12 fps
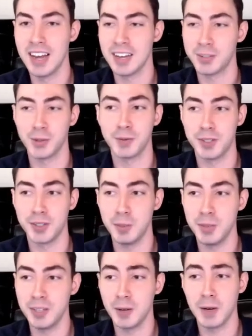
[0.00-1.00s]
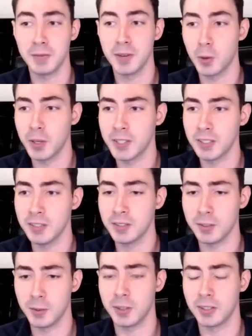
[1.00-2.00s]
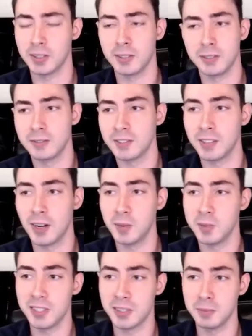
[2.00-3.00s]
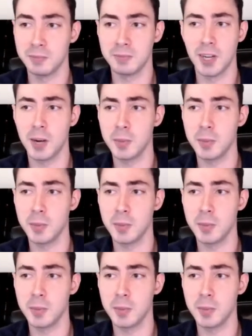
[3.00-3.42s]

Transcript: So if you see me and you have any questions, or you want to call me